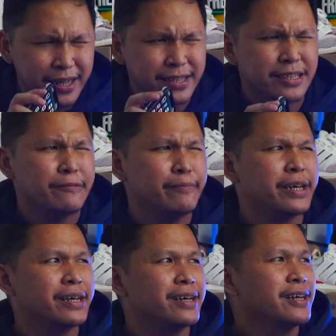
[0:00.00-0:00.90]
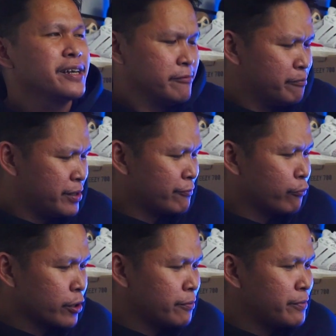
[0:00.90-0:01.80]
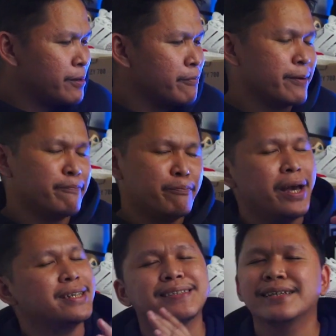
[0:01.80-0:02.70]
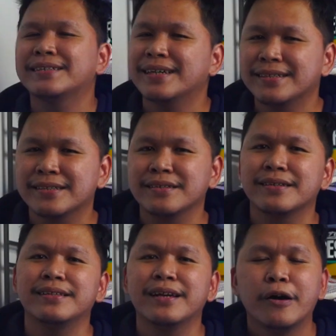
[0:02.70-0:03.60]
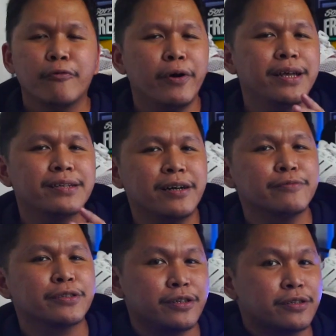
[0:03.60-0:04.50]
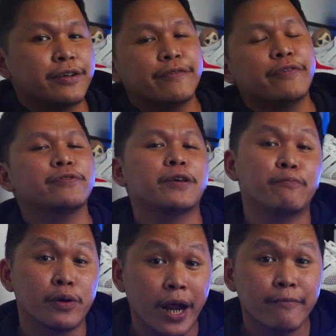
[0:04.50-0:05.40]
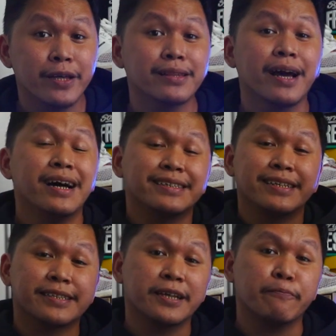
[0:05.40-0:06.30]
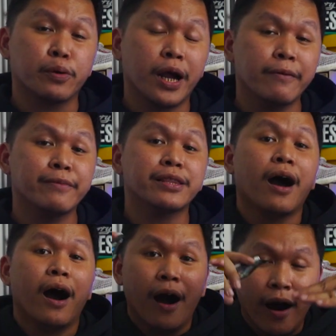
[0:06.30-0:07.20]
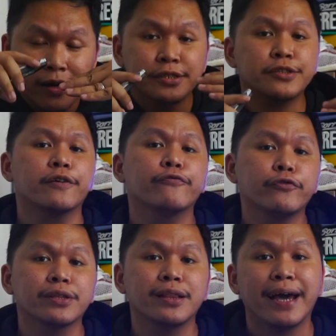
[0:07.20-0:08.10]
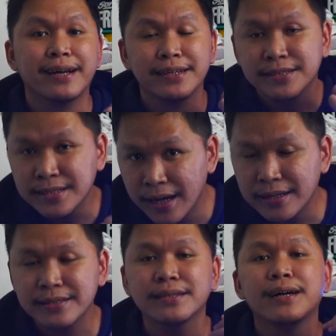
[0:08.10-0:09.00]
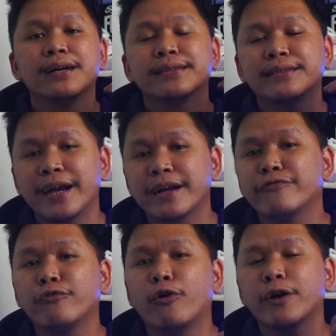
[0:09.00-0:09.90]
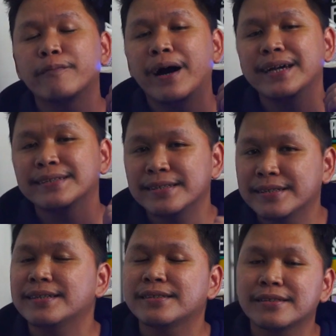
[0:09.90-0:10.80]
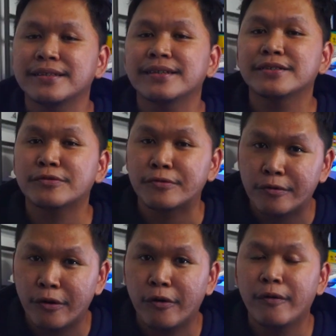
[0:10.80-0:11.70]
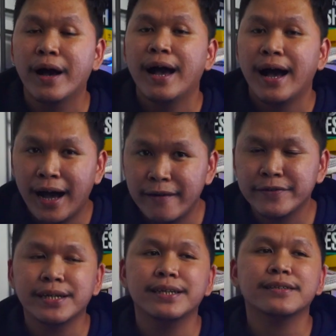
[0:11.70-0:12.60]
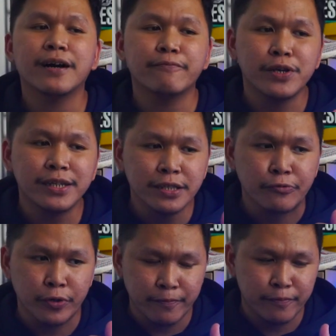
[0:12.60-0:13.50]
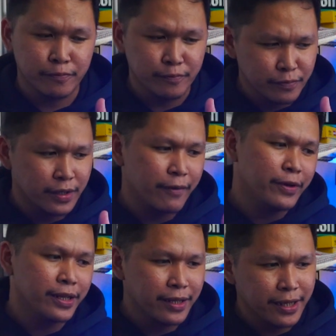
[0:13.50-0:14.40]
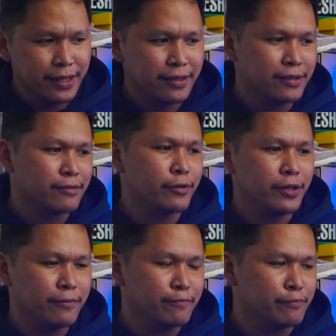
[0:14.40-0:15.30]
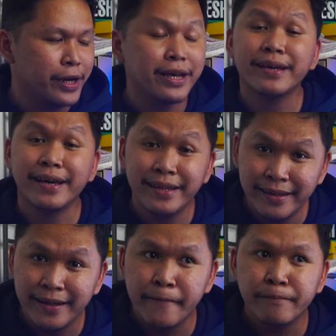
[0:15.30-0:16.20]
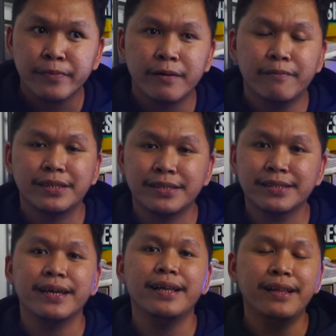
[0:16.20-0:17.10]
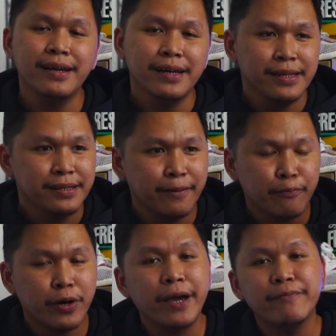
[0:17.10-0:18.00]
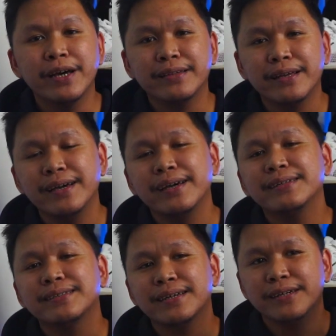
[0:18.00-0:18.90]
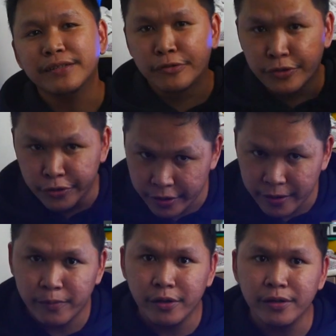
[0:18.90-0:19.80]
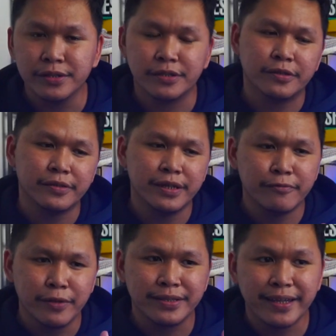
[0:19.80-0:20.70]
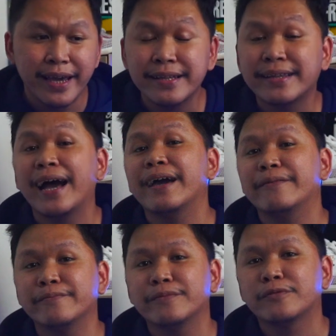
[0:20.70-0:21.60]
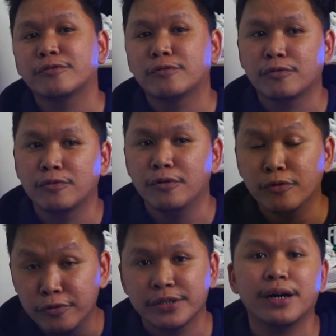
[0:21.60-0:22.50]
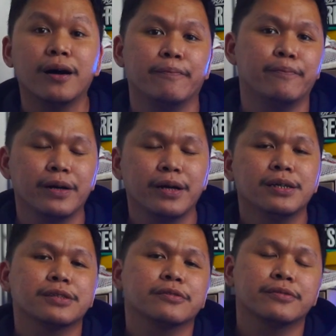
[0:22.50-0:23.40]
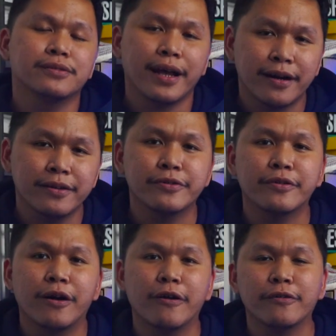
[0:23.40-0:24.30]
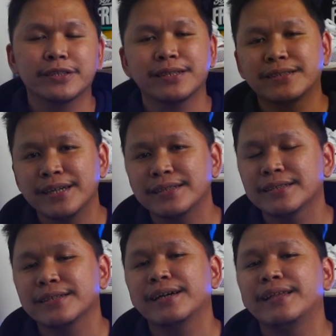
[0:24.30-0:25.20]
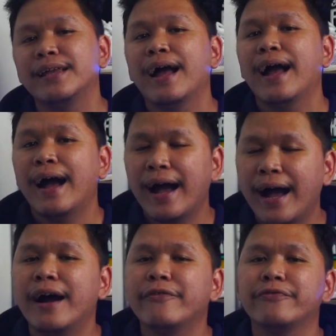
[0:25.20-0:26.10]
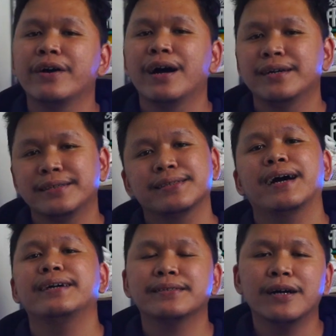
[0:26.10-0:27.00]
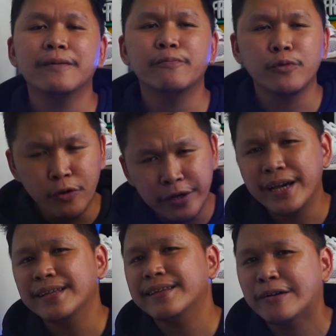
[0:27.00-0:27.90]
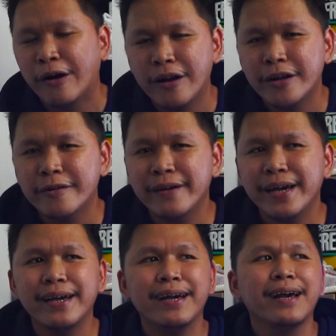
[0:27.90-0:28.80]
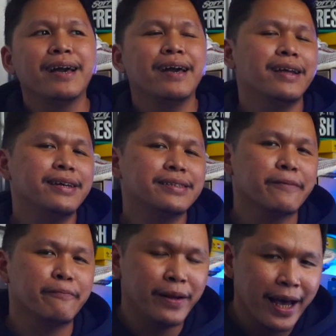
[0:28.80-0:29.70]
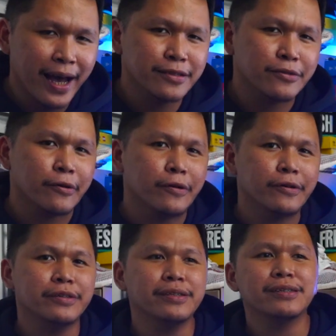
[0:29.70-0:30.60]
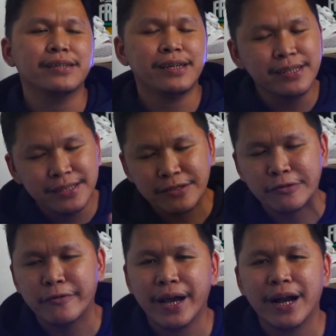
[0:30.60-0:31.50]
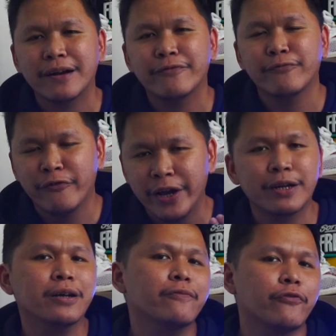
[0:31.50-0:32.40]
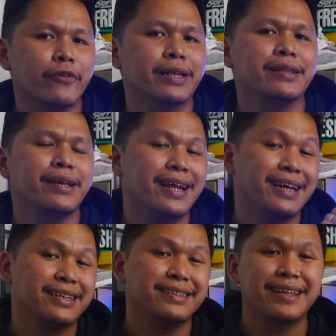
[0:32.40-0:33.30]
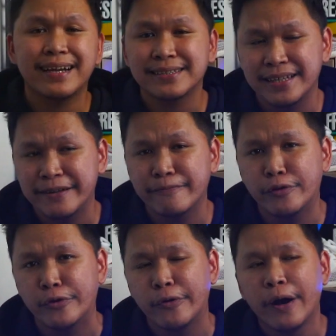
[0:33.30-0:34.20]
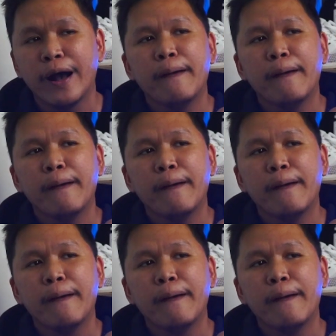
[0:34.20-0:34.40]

a little big. But for me, my best suggestion when it comes to the 350 prime knit, since the prime knit hugs your foot like a socks, therefore my suggestion is to go half size up. Yes, it will definitely will break in, but still, the prime knit is durable, so it will take time to loose up. So there you go, suggestion, half size up. Looking at the colorway, it is a black tone, easy to wear, very friendly like the Dazzling Blue.